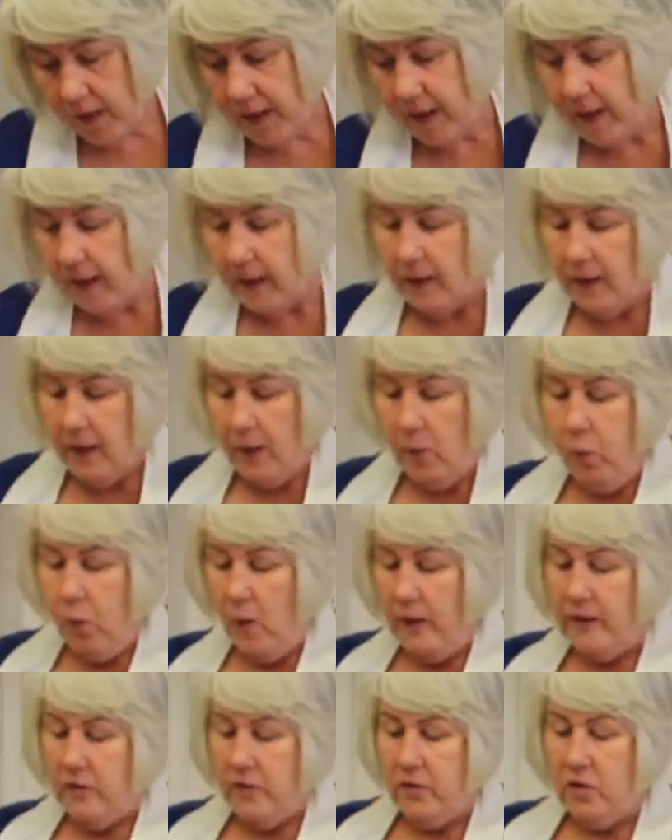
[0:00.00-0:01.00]
a
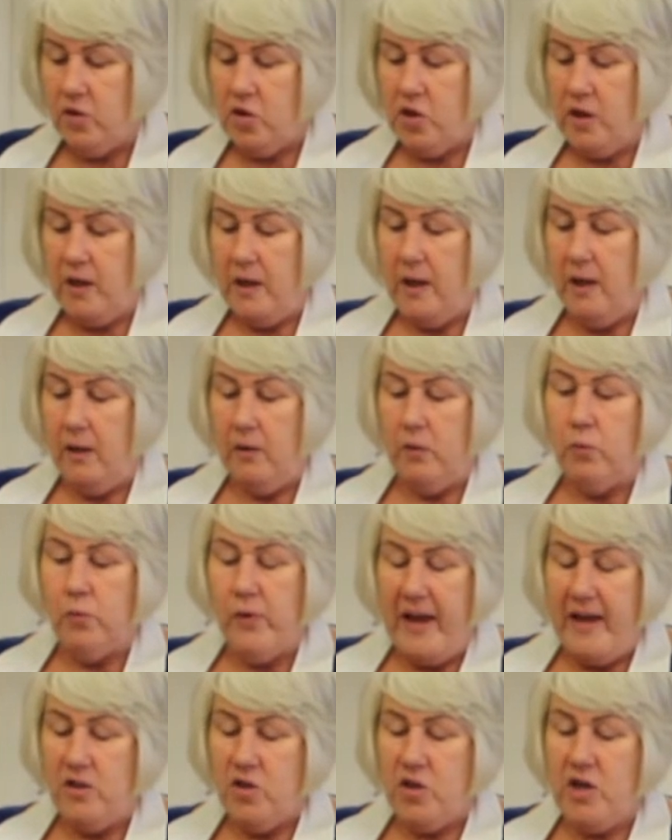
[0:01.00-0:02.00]

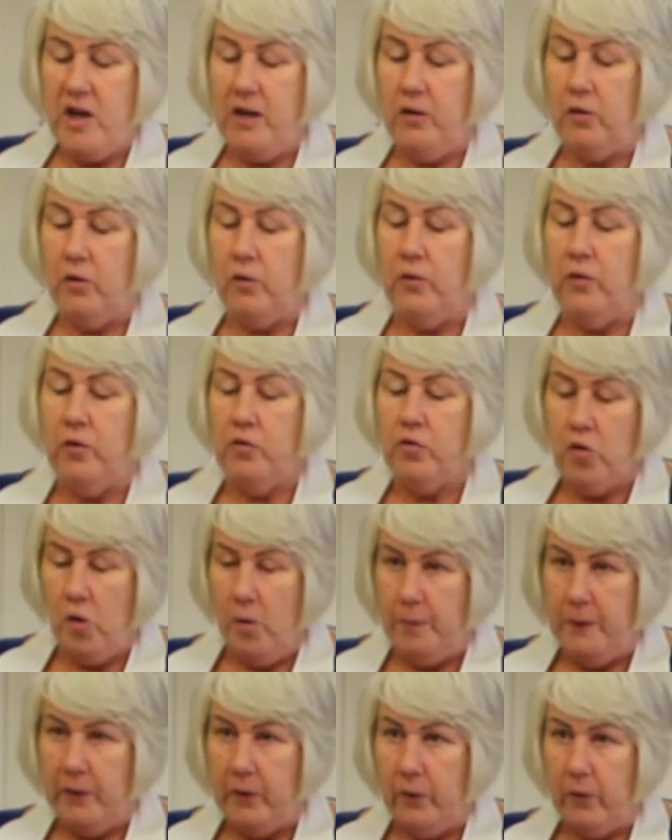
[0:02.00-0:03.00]
red cheddar
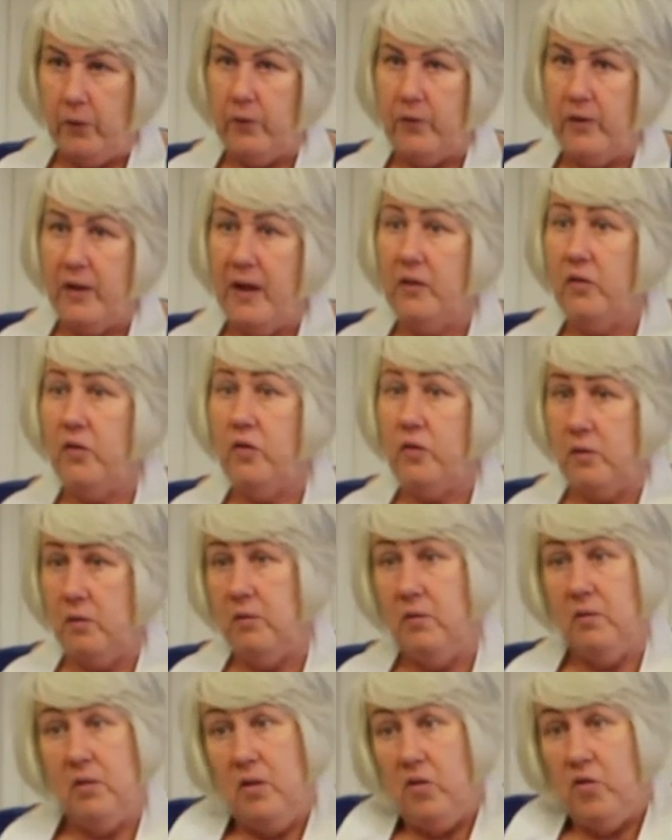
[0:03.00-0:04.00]
Dubliner.
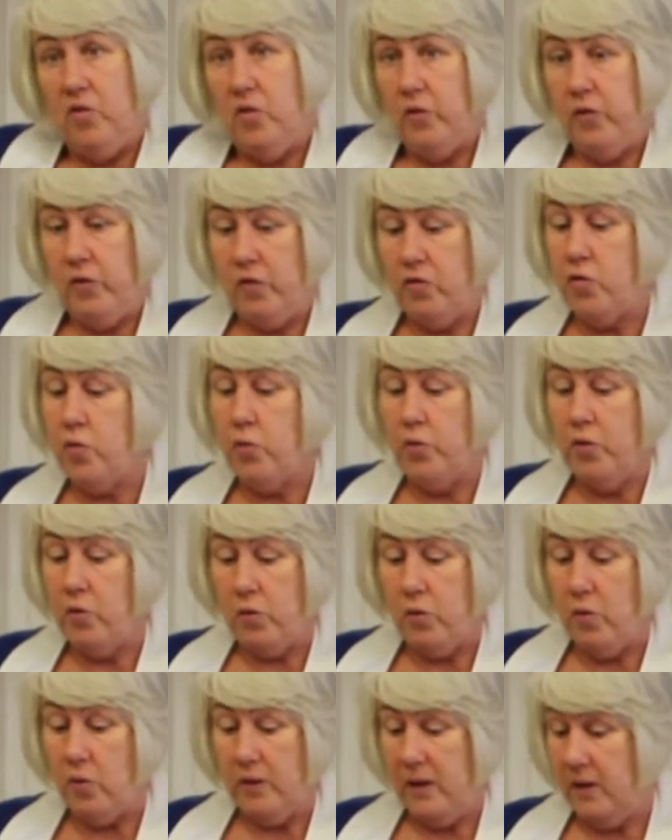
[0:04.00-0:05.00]
That's just
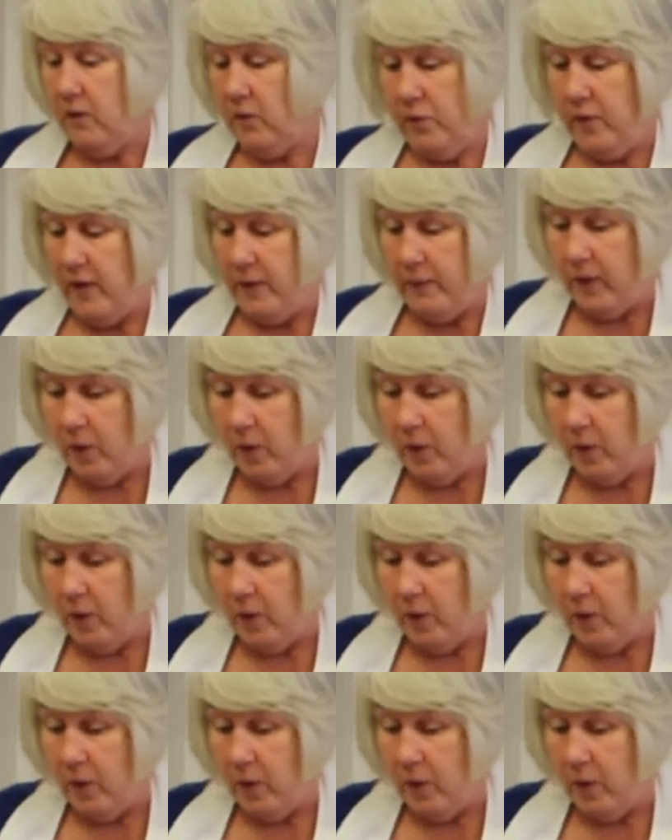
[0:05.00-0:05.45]
€2. That's very